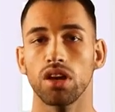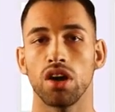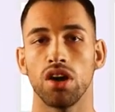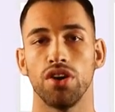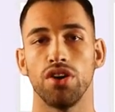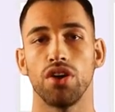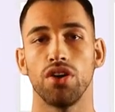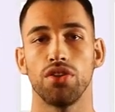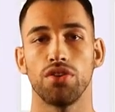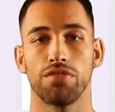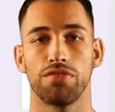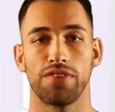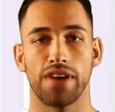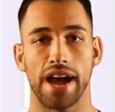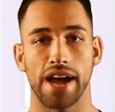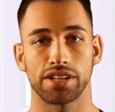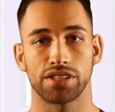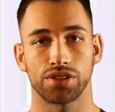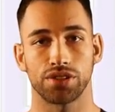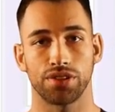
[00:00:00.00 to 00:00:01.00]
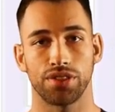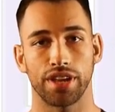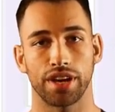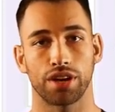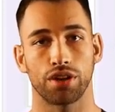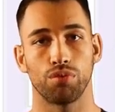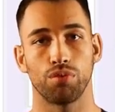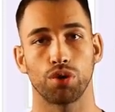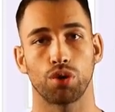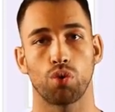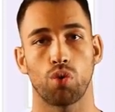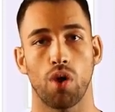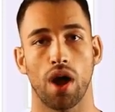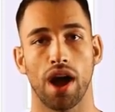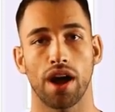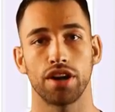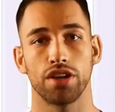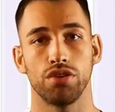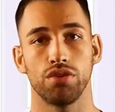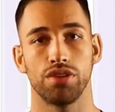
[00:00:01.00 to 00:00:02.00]
Another factor that could
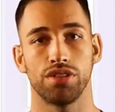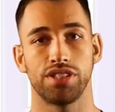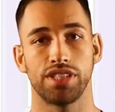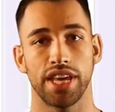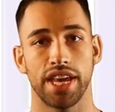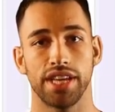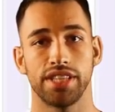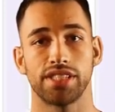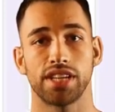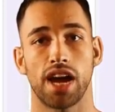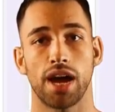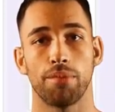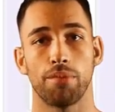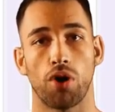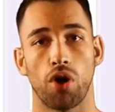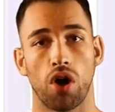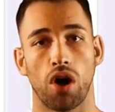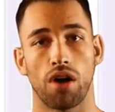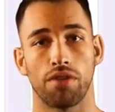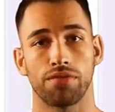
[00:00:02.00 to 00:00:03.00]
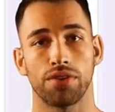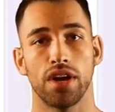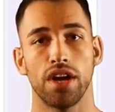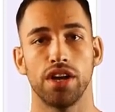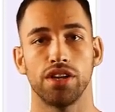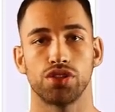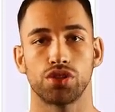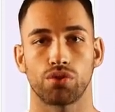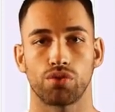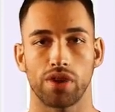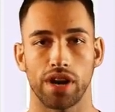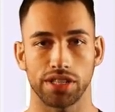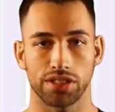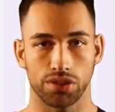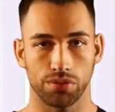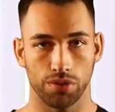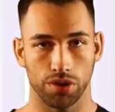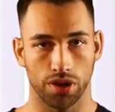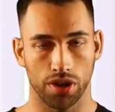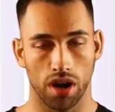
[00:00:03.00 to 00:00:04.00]
require you to take time off to rest
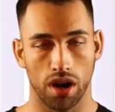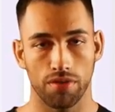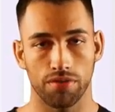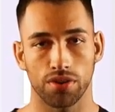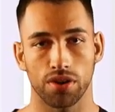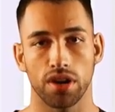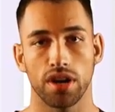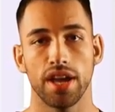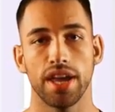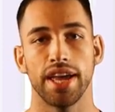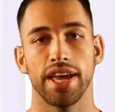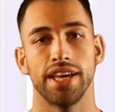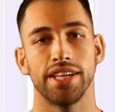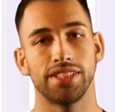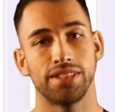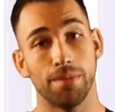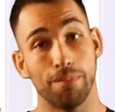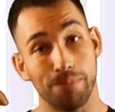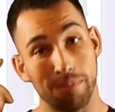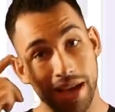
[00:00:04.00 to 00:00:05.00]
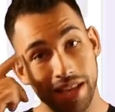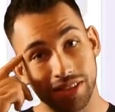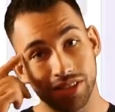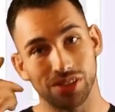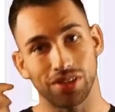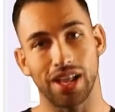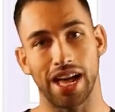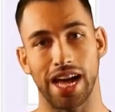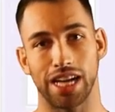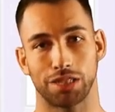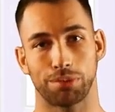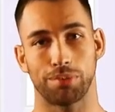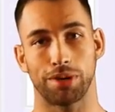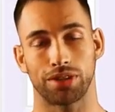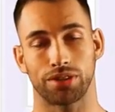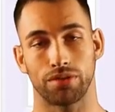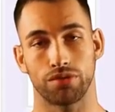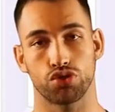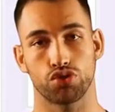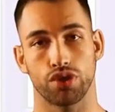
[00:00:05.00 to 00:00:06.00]
and recover is the mental
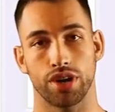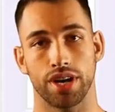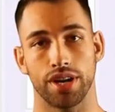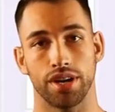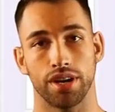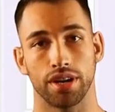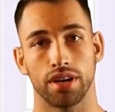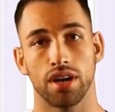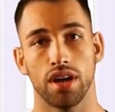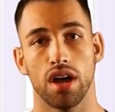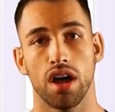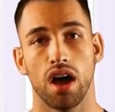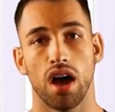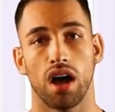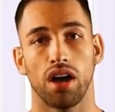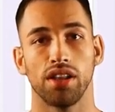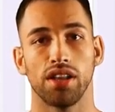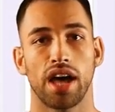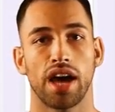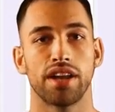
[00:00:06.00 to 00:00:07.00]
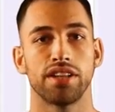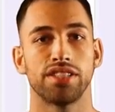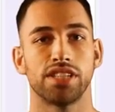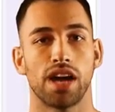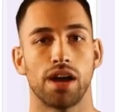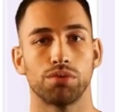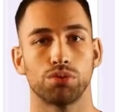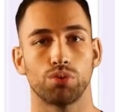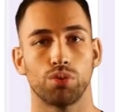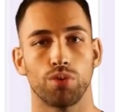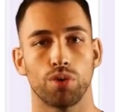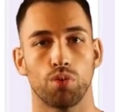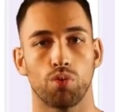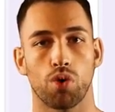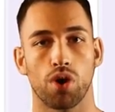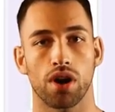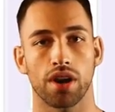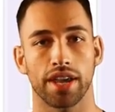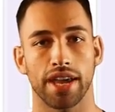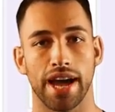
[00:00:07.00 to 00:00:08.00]
aspect of training. A lot of times when we
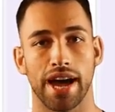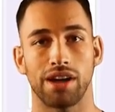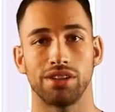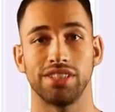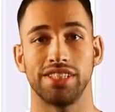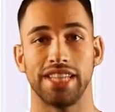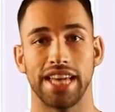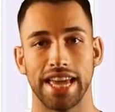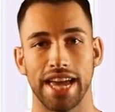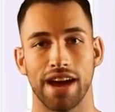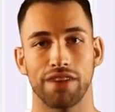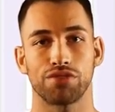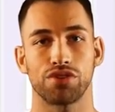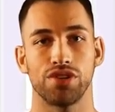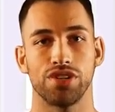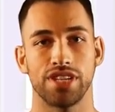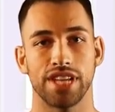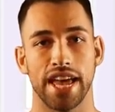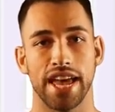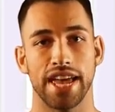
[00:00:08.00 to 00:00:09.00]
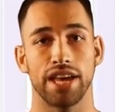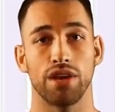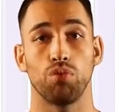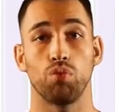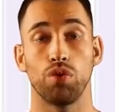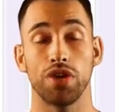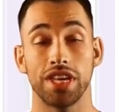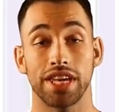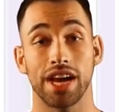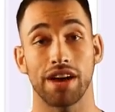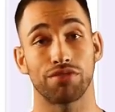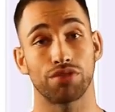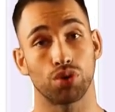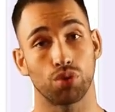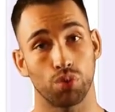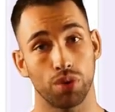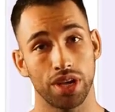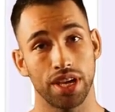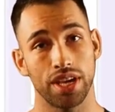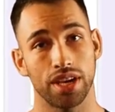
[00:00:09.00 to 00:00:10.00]
work out day after day and week after
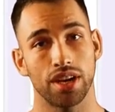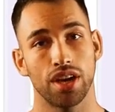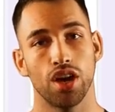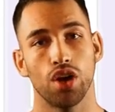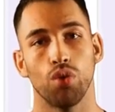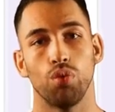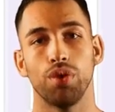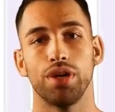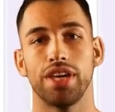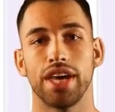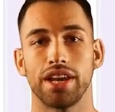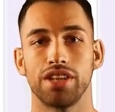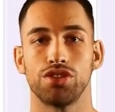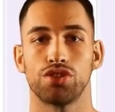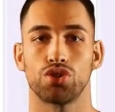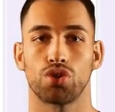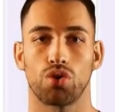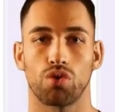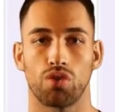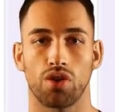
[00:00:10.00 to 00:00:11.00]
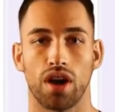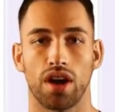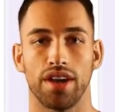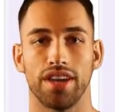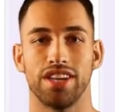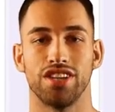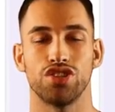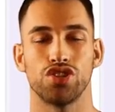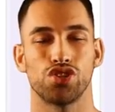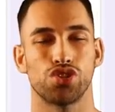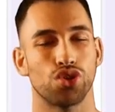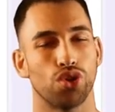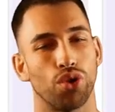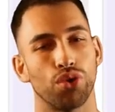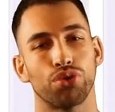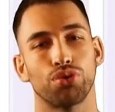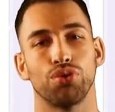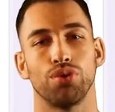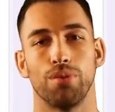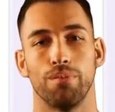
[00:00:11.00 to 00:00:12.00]
week, we get into a rut and just go
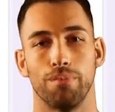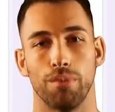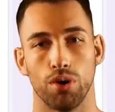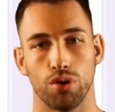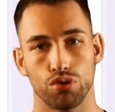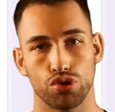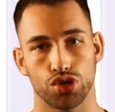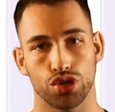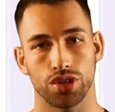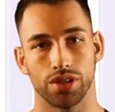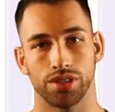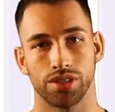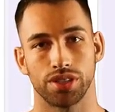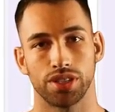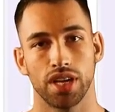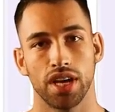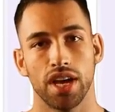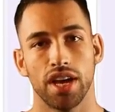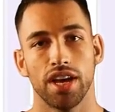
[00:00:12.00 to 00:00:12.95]
through the motions.